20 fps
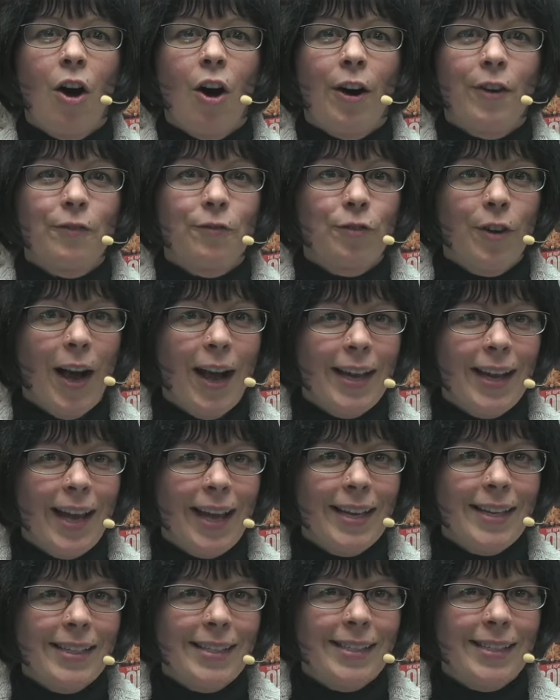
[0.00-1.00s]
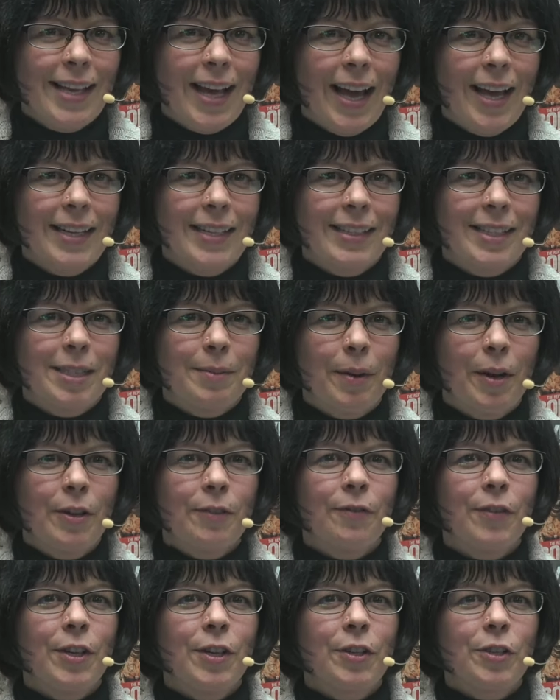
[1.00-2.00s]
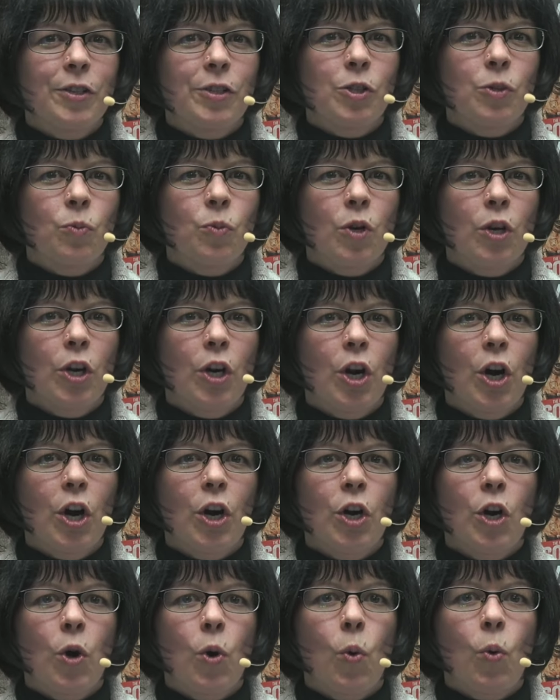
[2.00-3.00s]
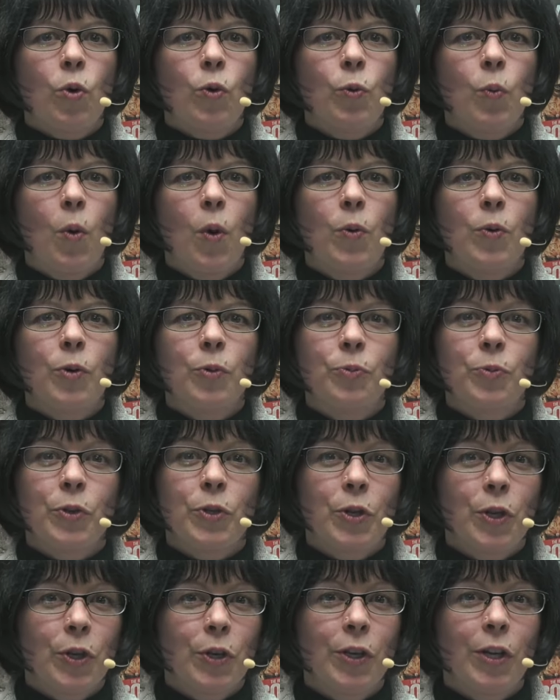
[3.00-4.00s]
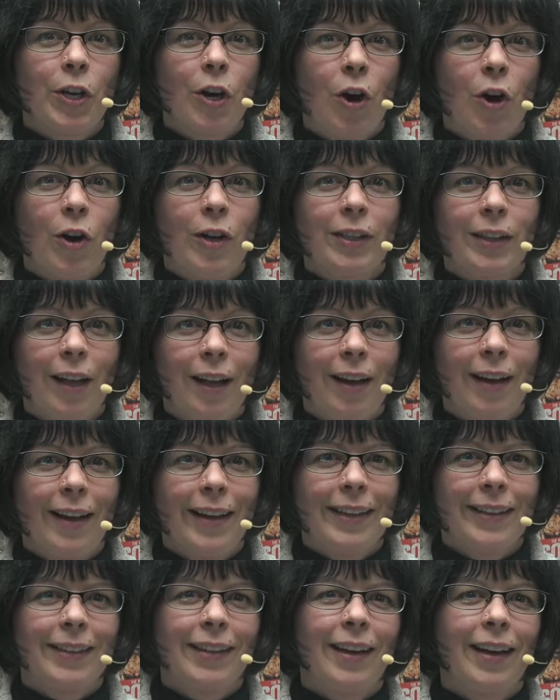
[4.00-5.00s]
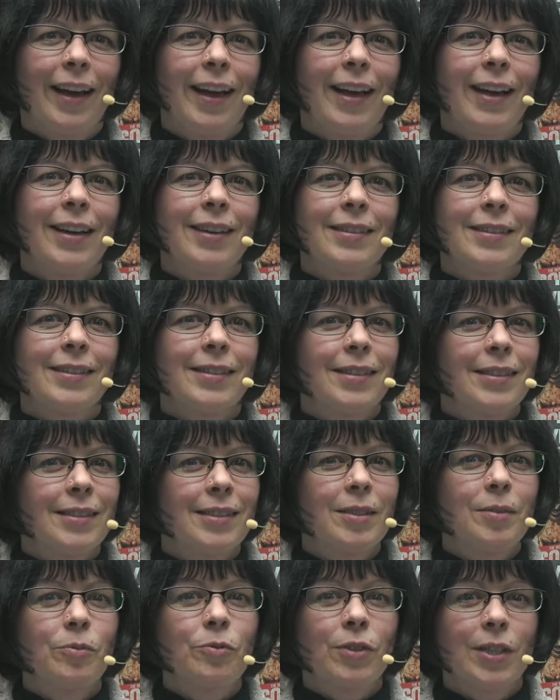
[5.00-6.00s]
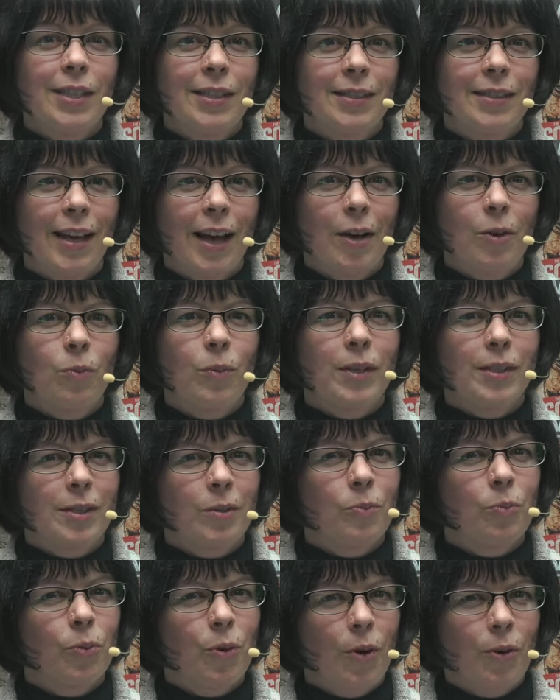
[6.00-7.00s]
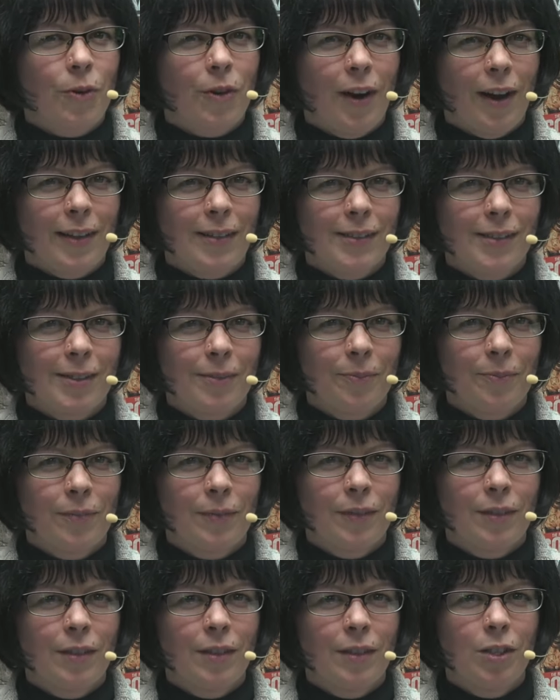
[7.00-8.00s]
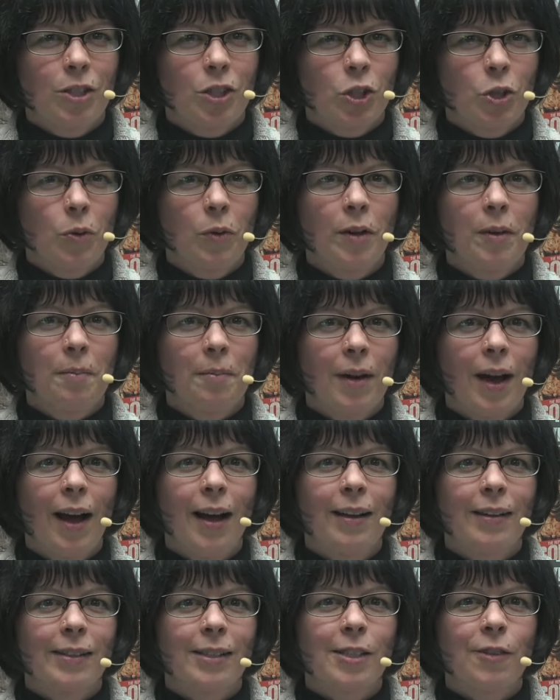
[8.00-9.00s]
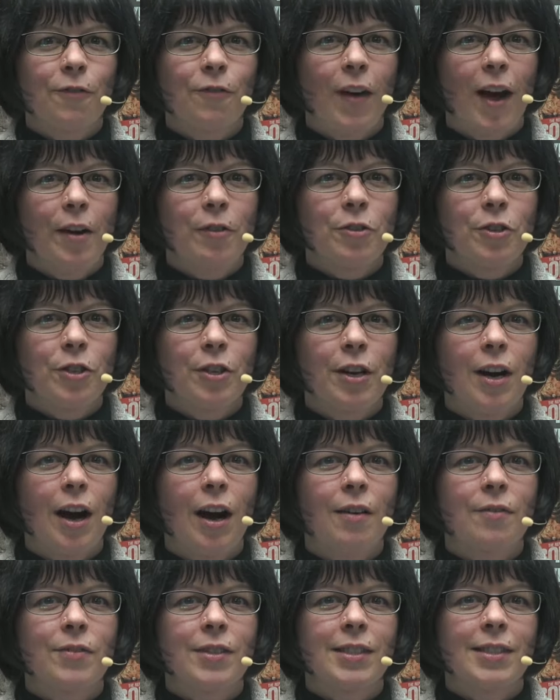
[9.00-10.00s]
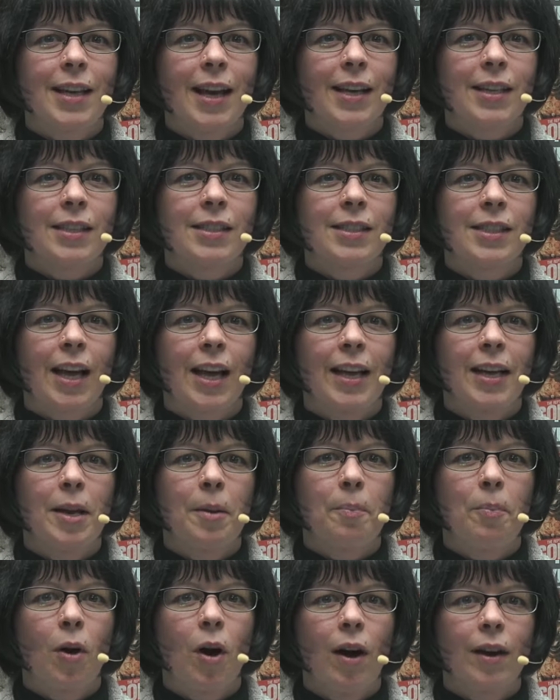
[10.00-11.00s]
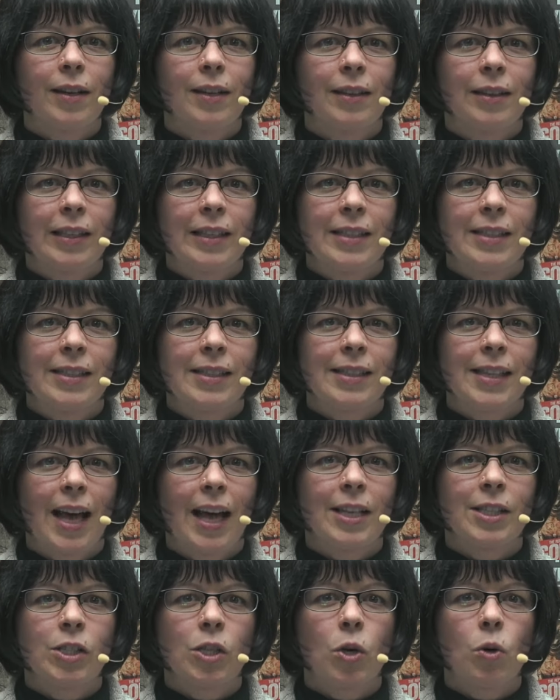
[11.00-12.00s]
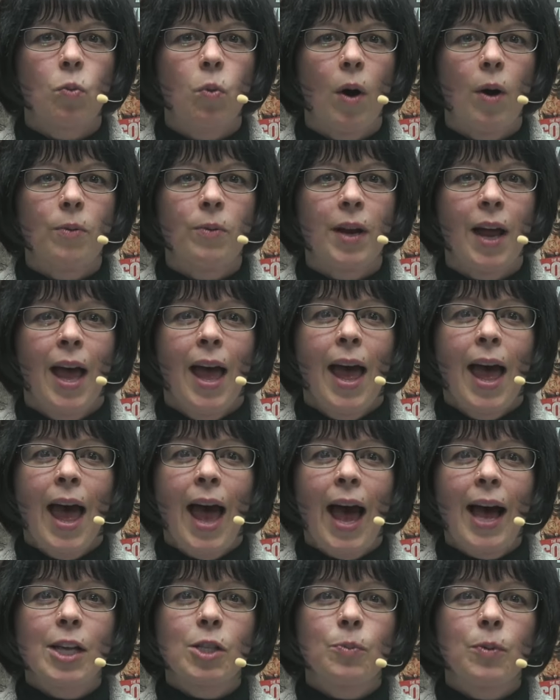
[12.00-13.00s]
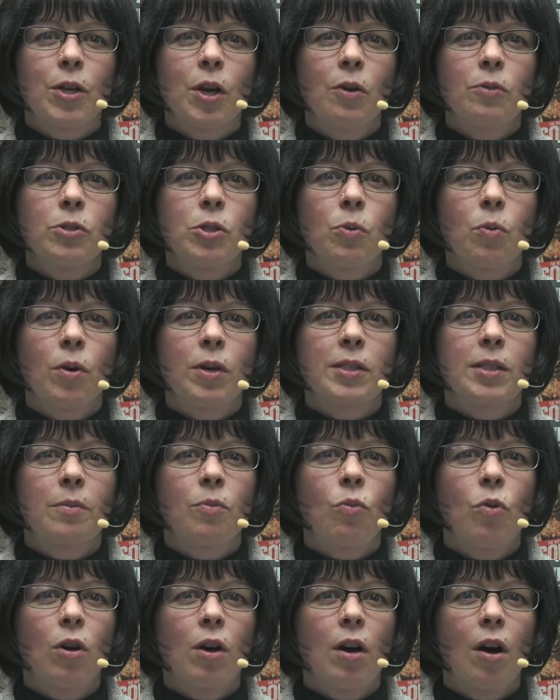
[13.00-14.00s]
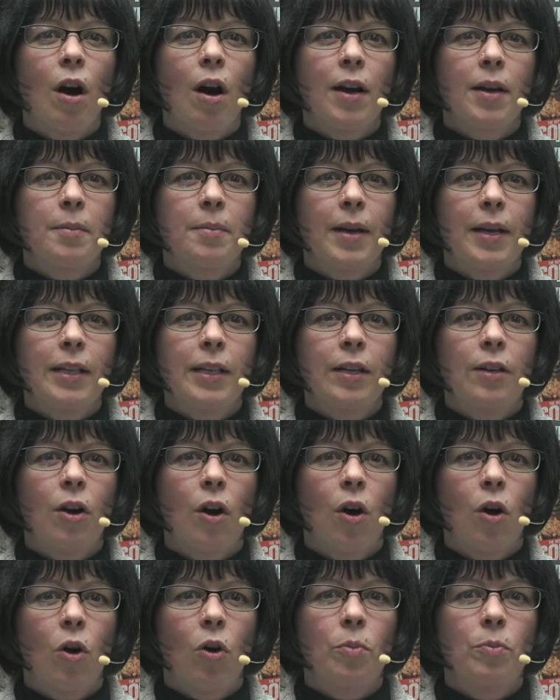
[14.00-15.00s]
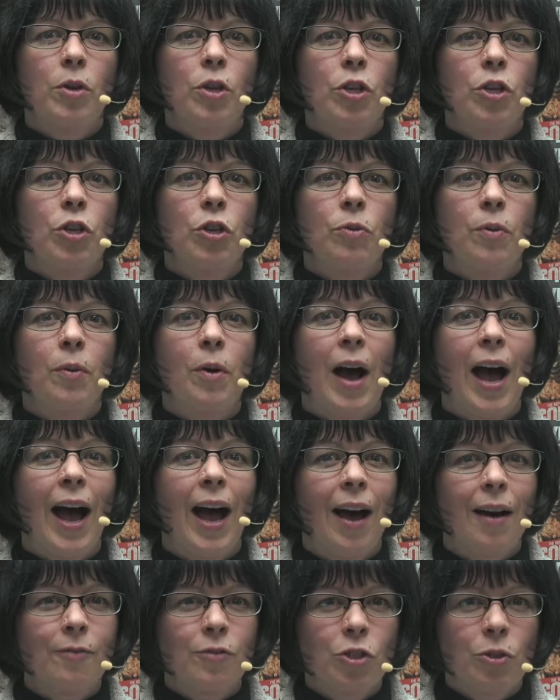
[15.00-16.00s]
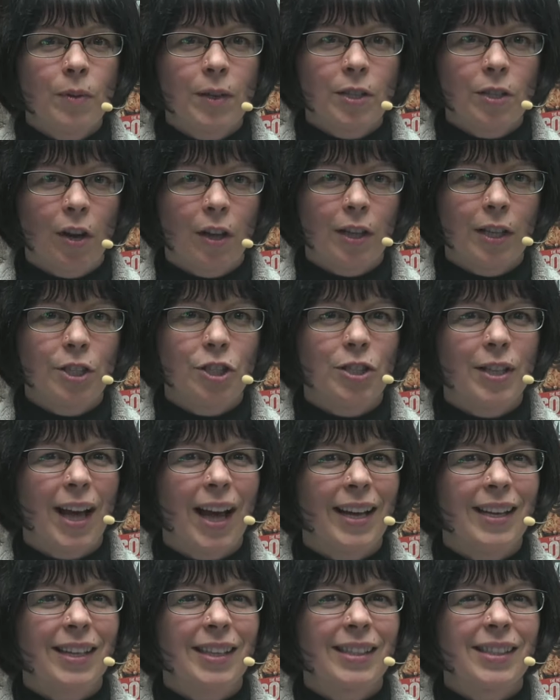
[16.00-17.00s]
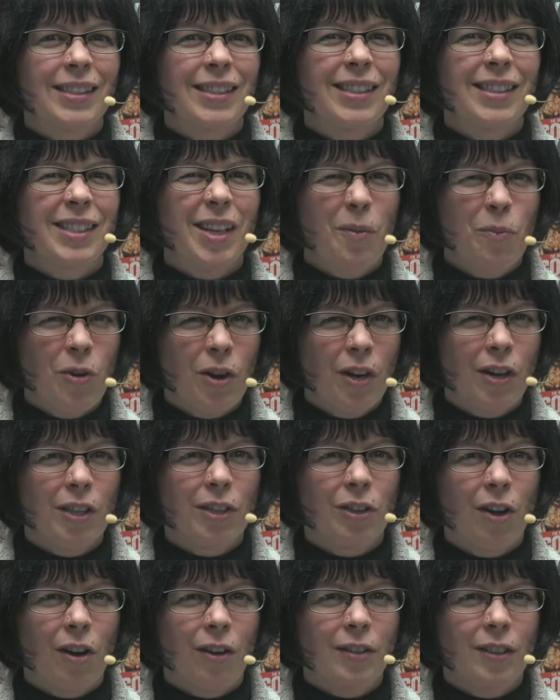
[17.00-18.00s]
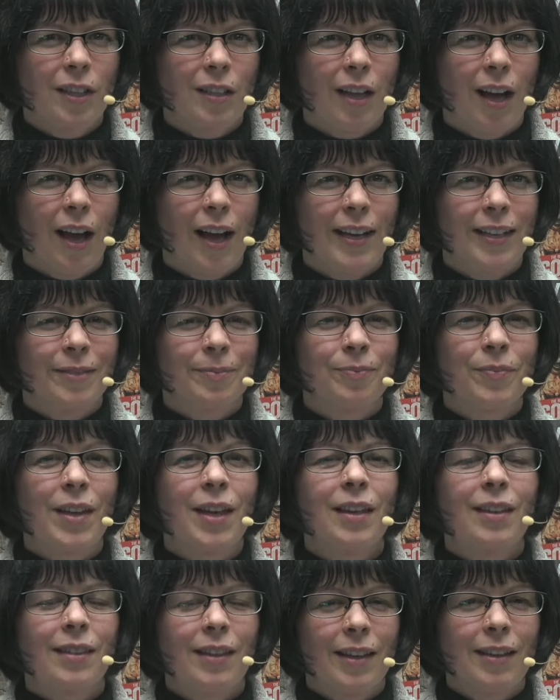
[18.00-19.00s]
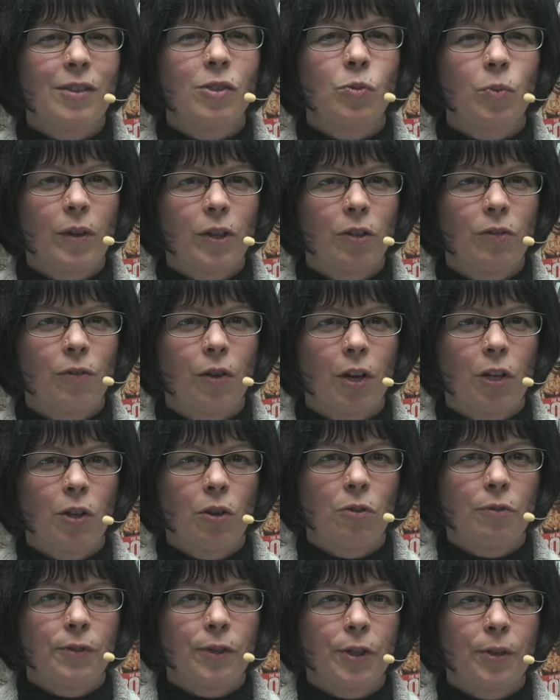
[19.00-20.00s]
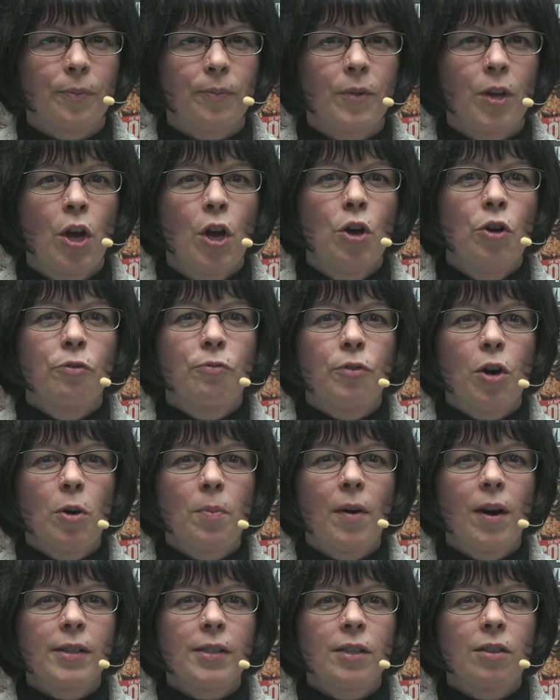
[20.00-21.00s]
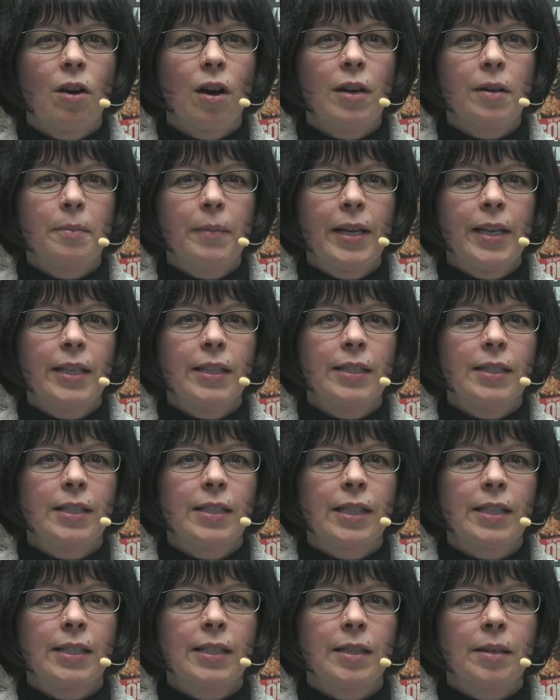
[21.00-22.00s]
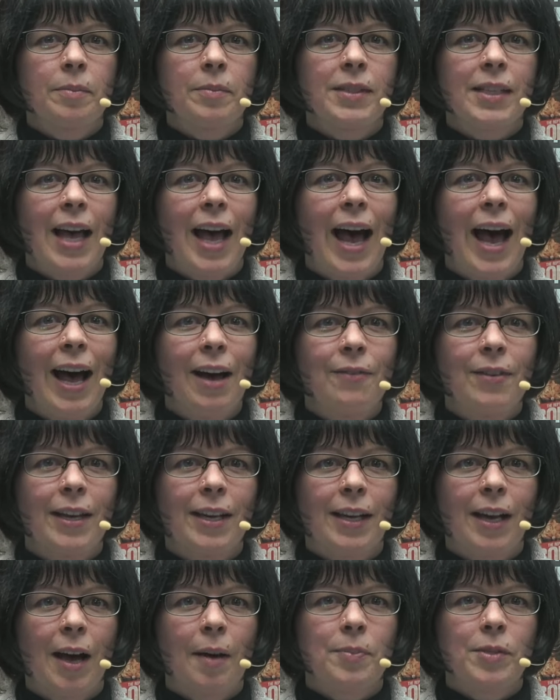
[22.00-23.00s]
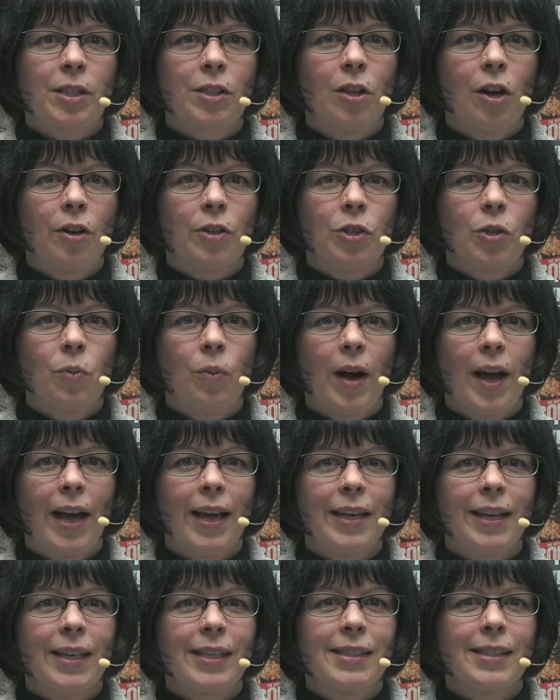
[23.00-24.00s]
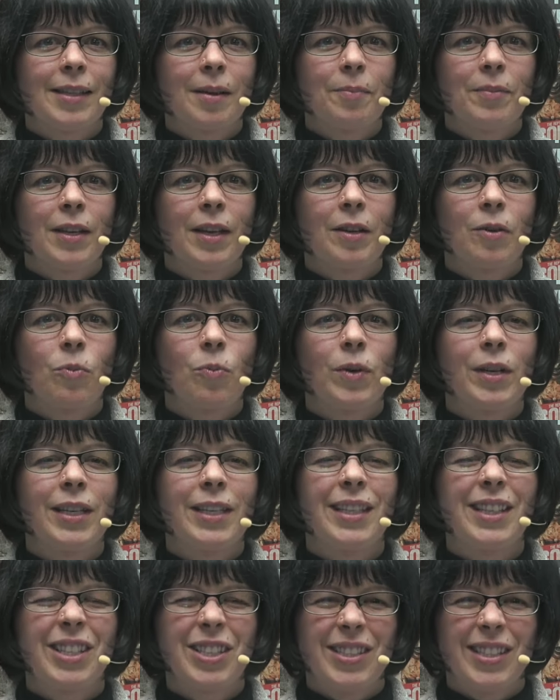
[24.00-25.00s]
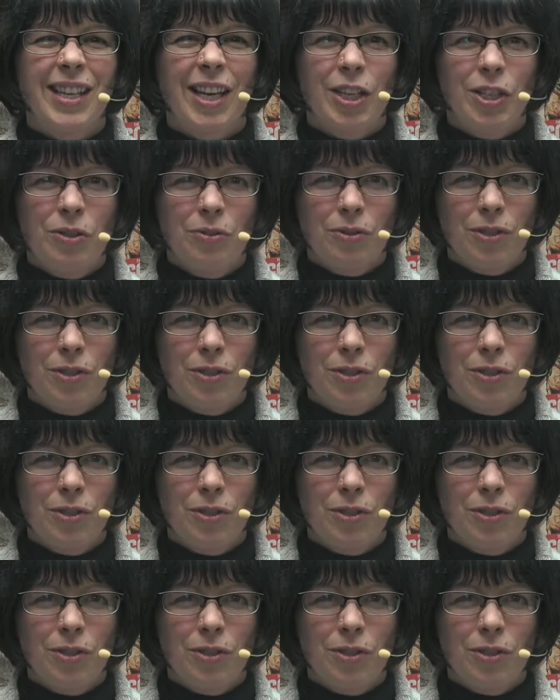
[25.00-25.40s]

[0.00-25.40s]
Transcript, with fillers: On Friday, it said its smart feeders were, quote, returning online, and a system reset was in progress. Stuart Miles, founder of the tech site Pocketlint, says, quote, As we go towards a more automated home, you have to acknowledge that somewhere along the line, things will fall over. Robots and automated systems have hiccups along the way. It's something we need to get